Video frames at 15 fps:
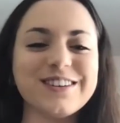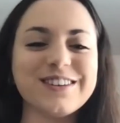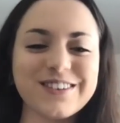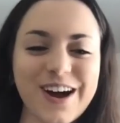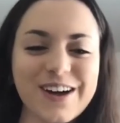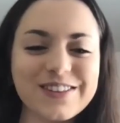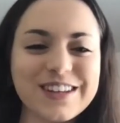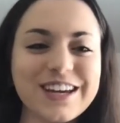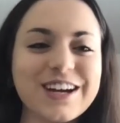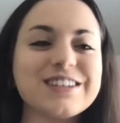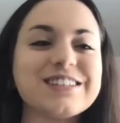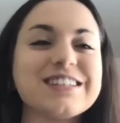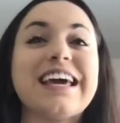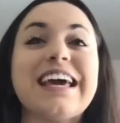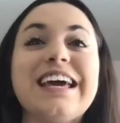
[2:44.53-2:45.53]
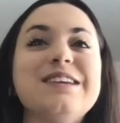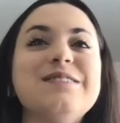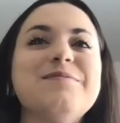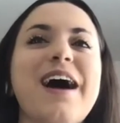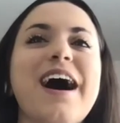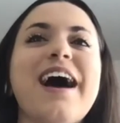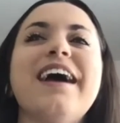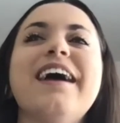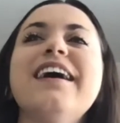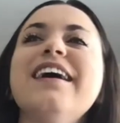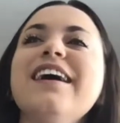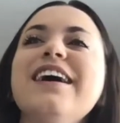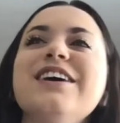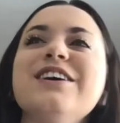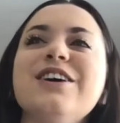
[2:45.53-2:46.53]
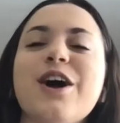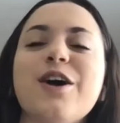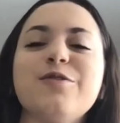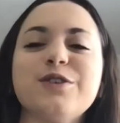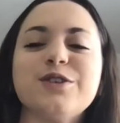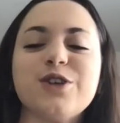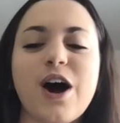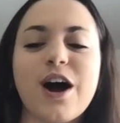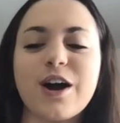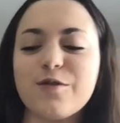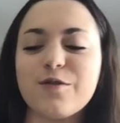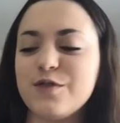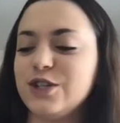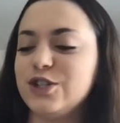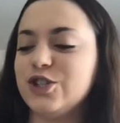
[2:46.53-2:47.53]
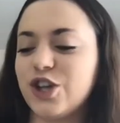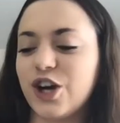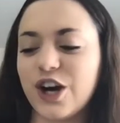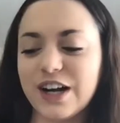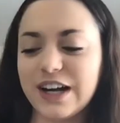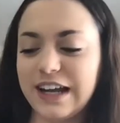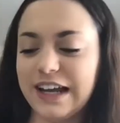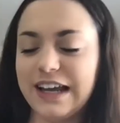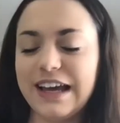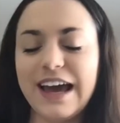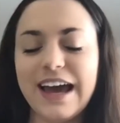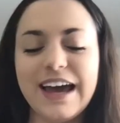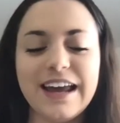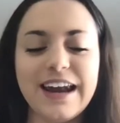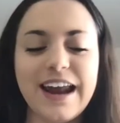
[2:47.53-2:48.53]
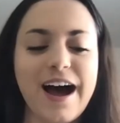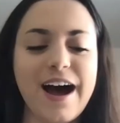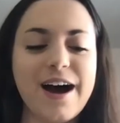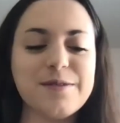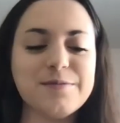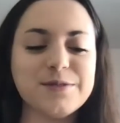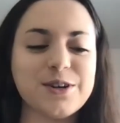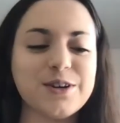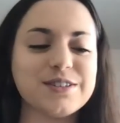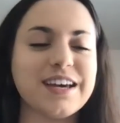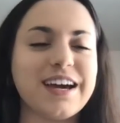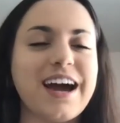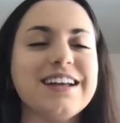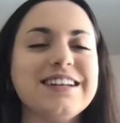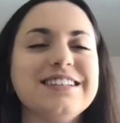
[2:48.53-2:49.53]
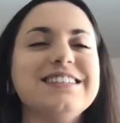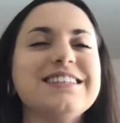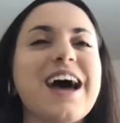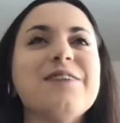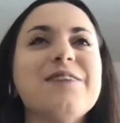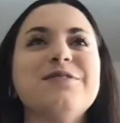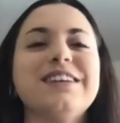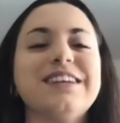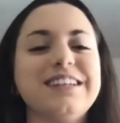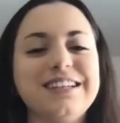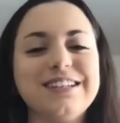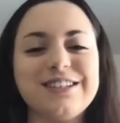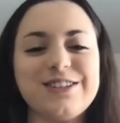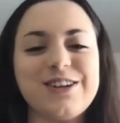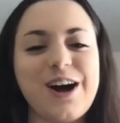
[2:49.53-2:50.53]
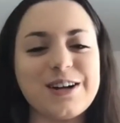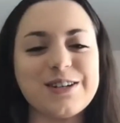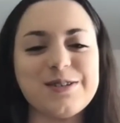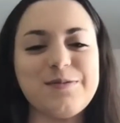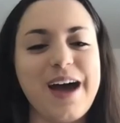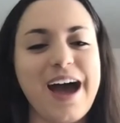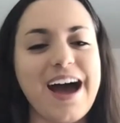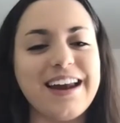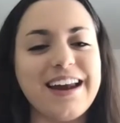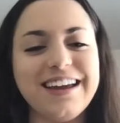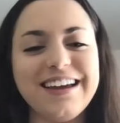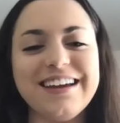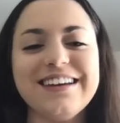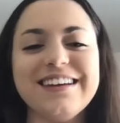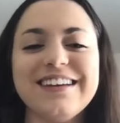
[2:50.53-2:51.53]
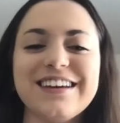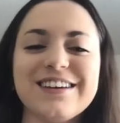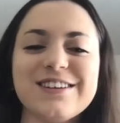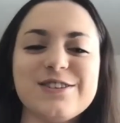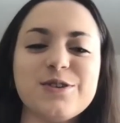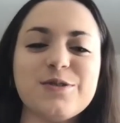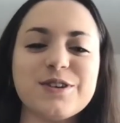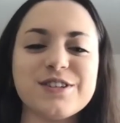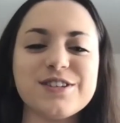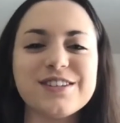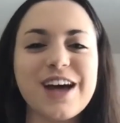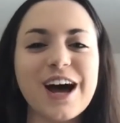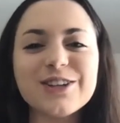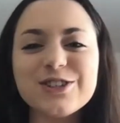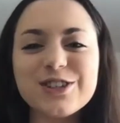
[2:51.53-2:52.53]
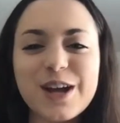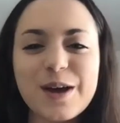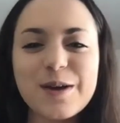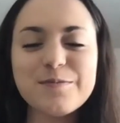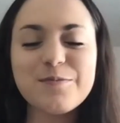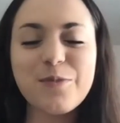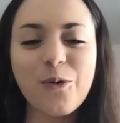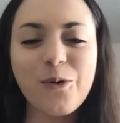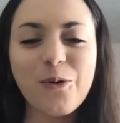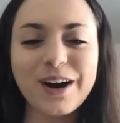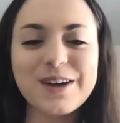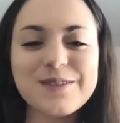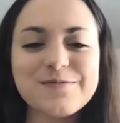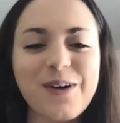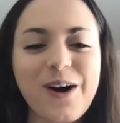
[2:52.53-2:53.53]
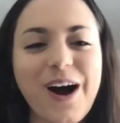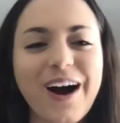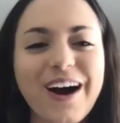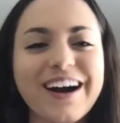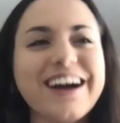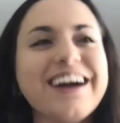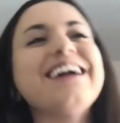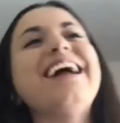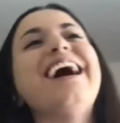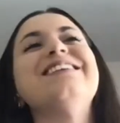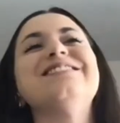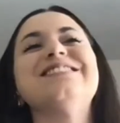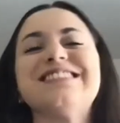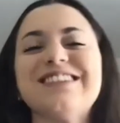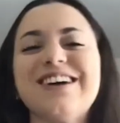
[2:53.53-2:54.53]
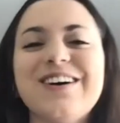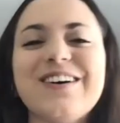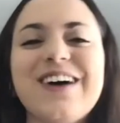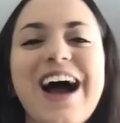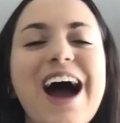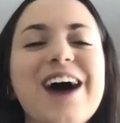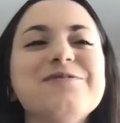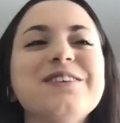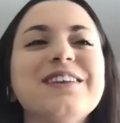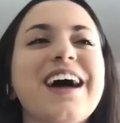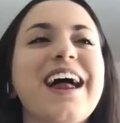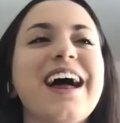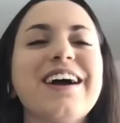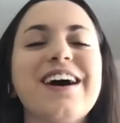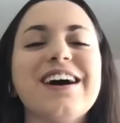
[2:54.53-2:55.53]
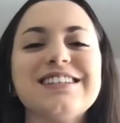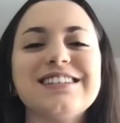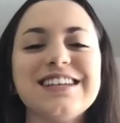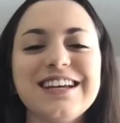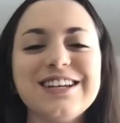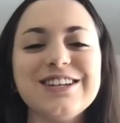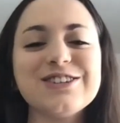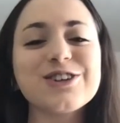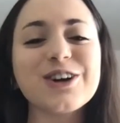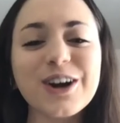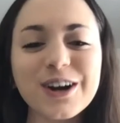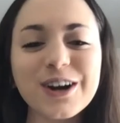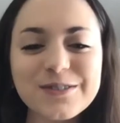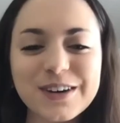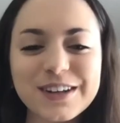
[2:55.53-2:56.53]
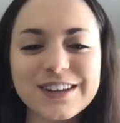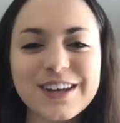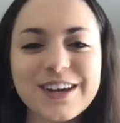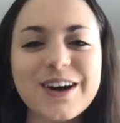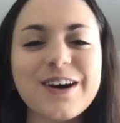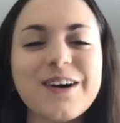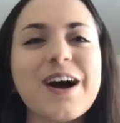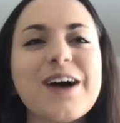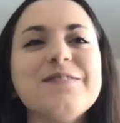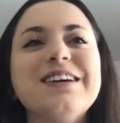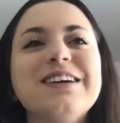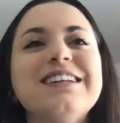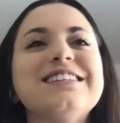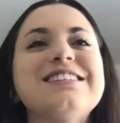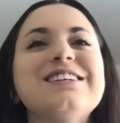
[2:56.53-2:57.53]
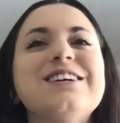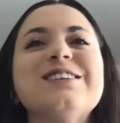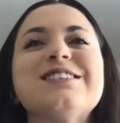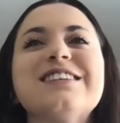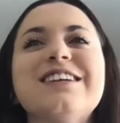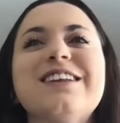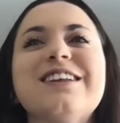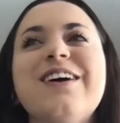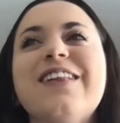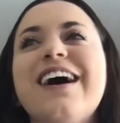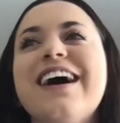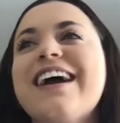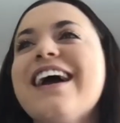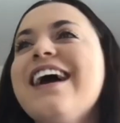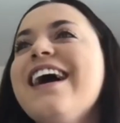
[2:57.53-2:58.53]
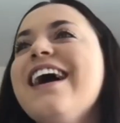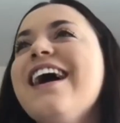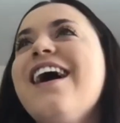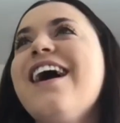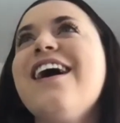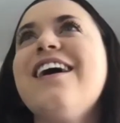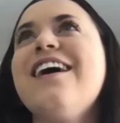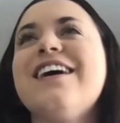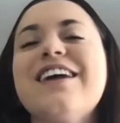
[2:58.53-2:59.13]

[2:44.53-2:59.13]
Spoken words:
throughout the years, in my, you know, photography journey. And so I was like, I definitely need to talk to Patti. You are such an important part. I'm so happy that I got to intern with you. I mean, seriously though,